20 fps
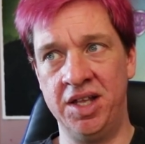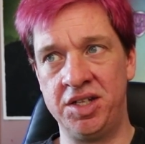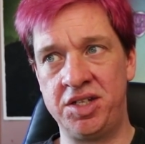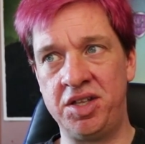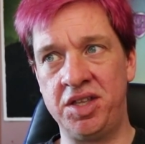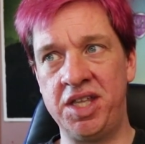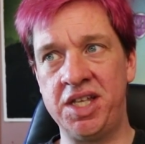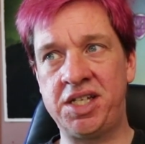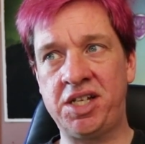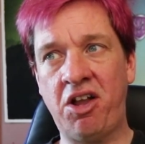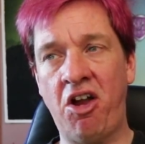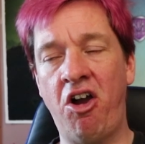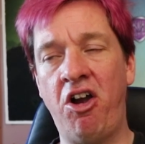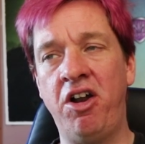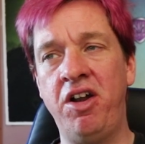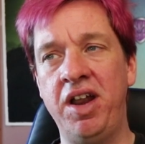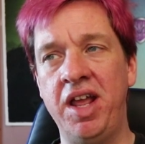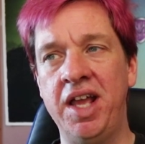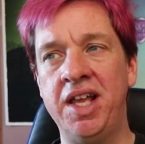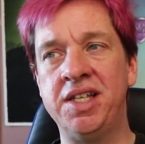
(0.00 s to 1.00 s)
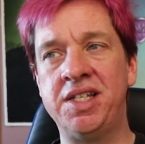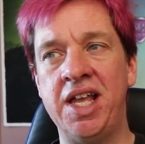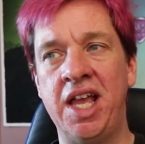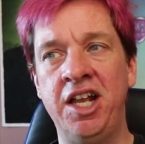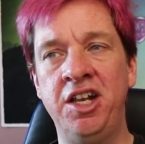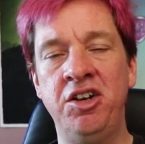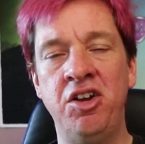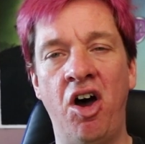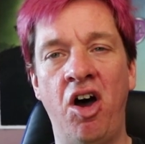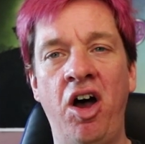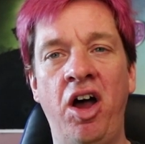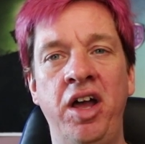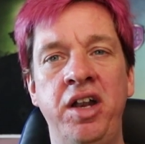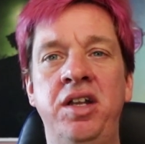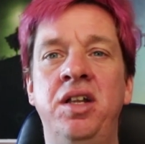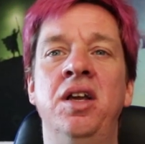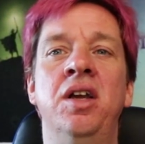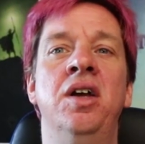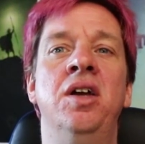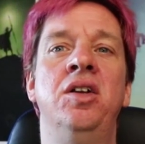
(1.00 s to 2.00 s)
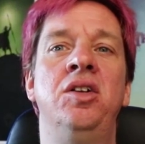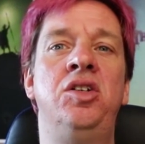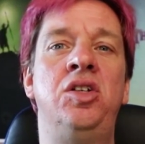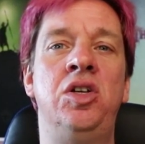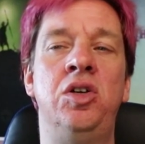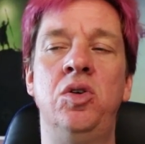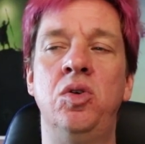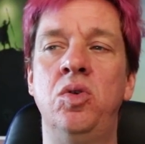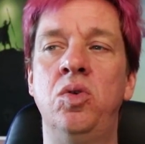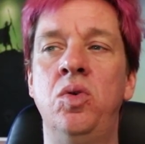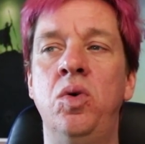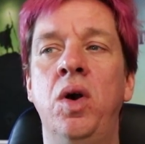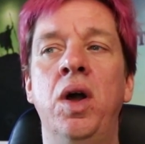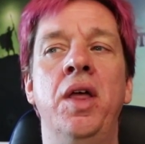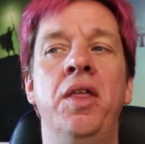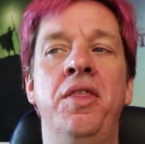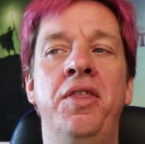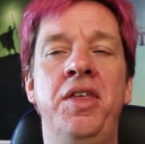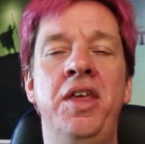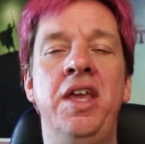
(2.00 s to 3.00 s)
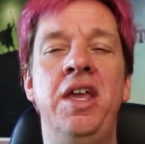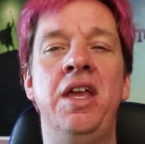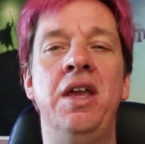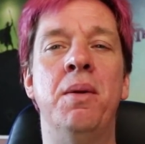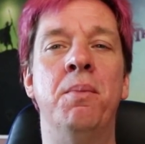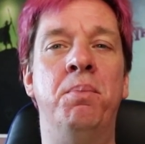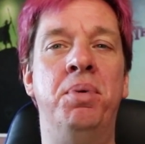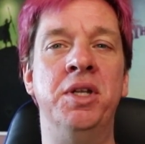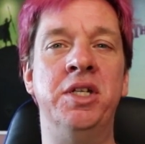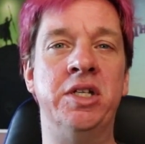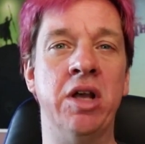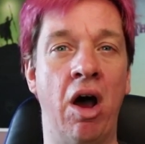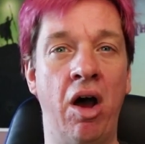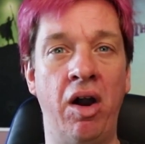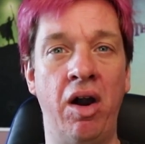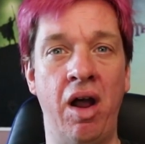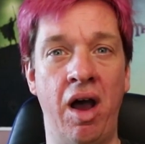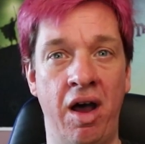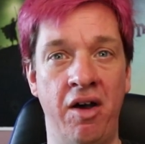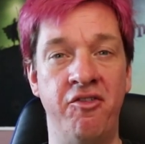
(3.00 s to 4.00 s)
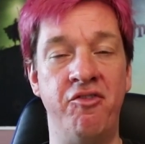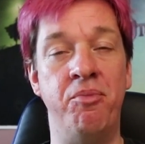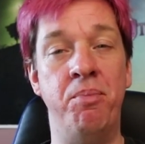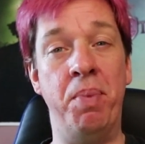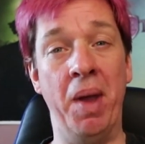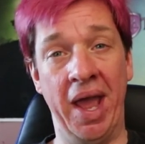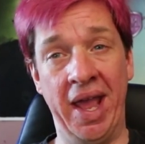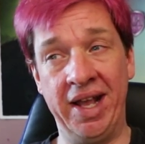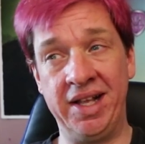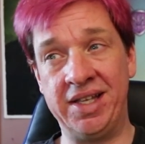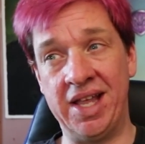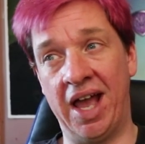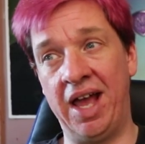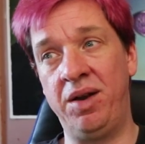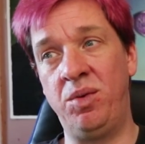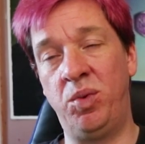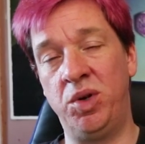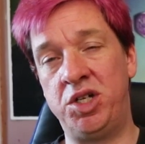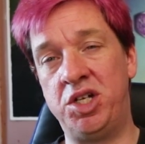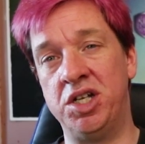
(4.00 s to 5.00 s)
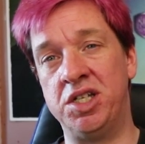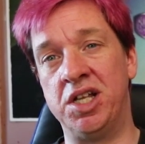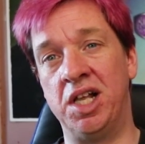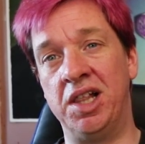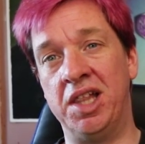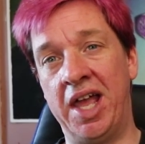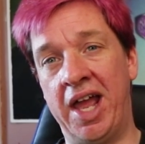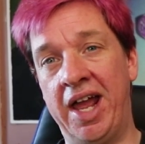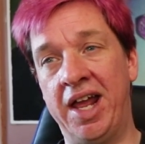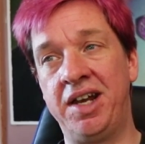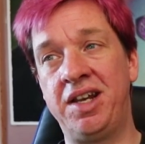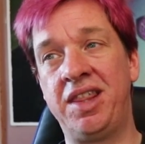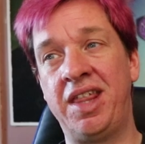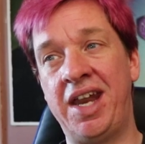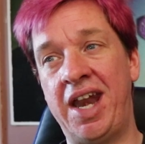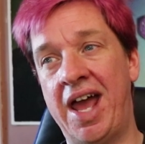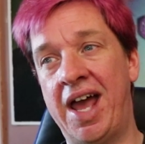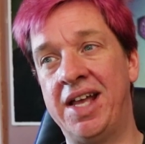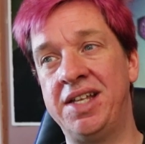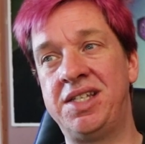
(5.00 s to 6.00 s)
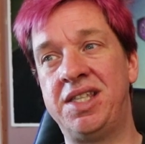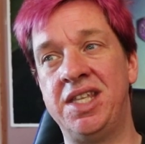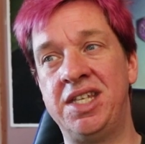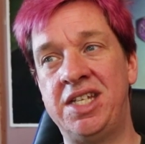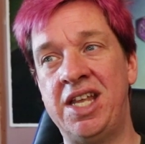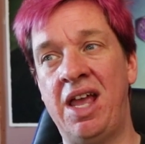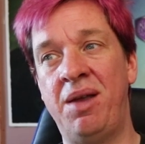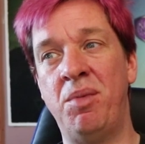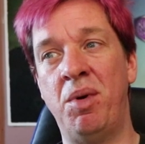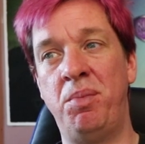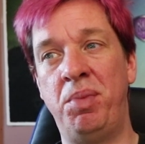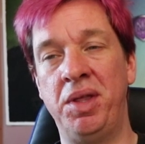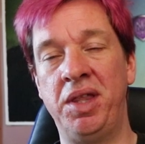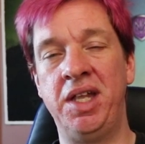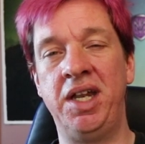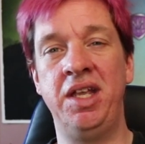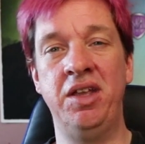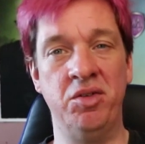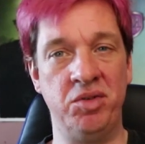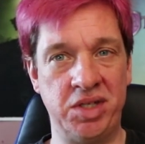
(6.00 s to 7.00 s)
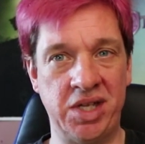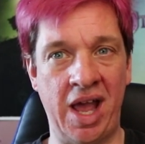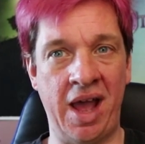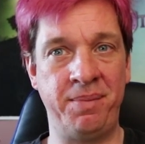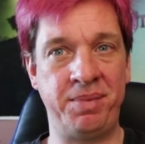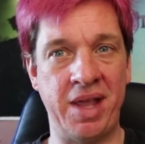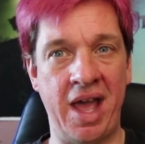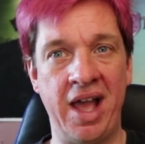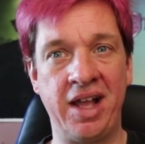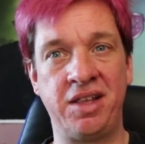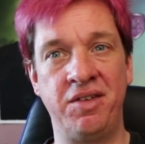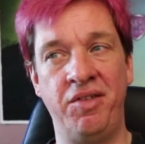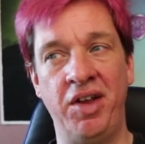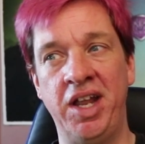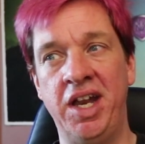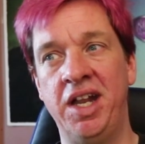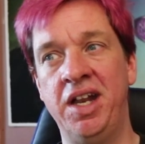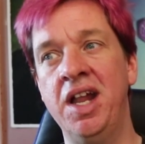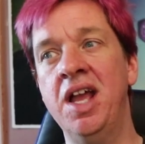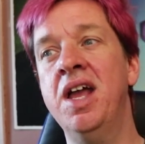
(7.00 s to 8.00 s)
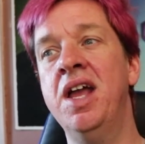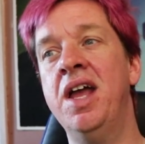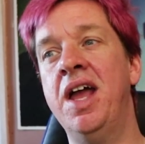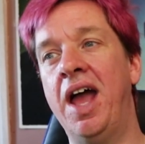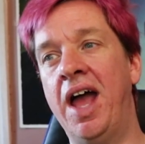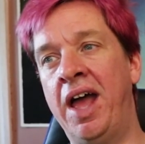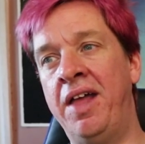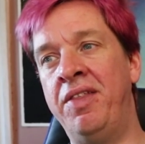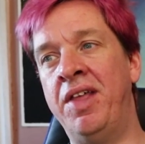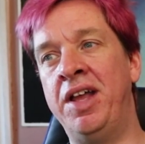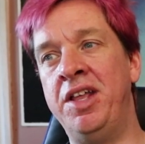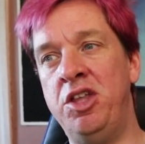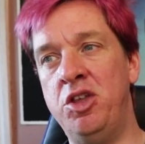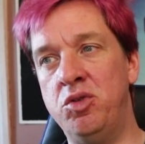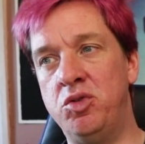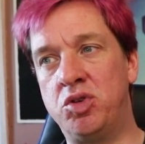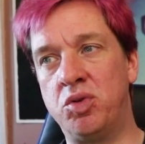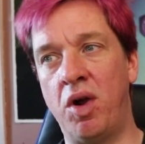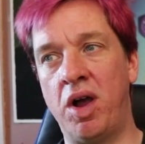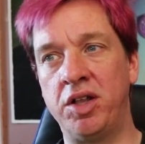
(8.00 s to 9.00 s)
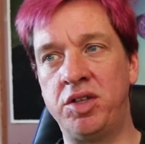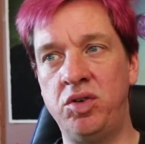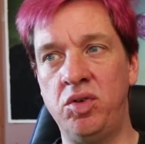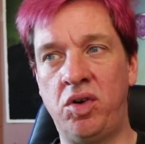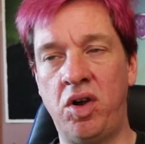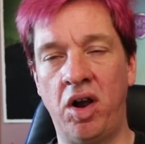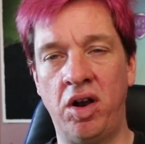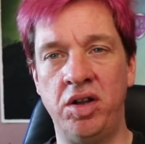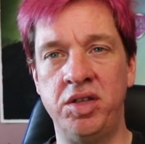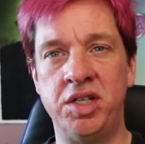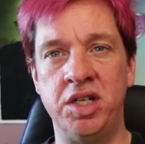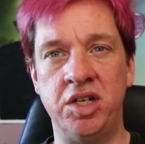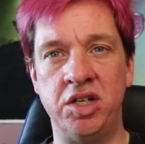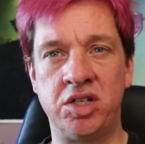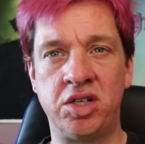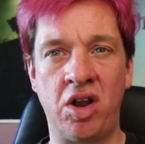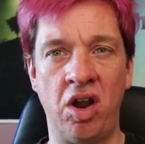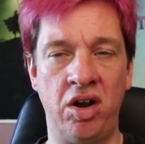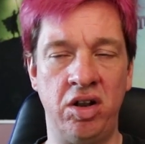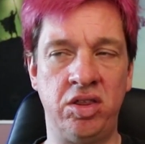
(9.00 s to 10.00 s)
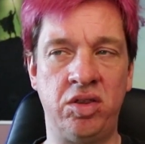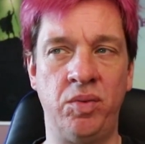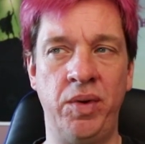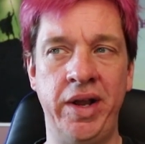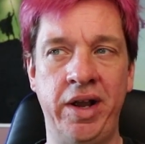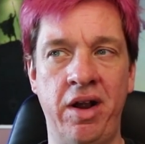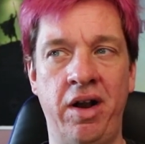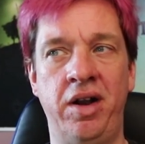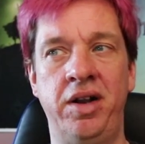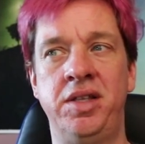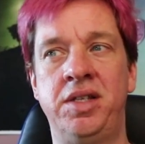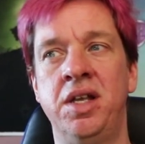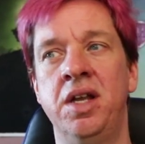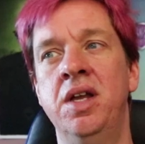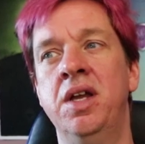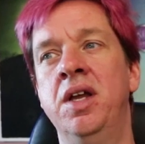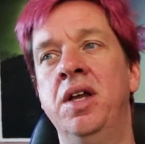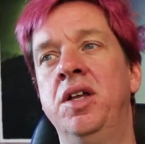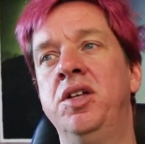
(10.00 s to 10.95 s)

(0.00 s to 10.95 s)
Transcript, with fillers: So this card is a nod to the Bazaar of Baghdad, which is a land that has the same ability. You tap to activate it, and then you draw two cards and discard three cards.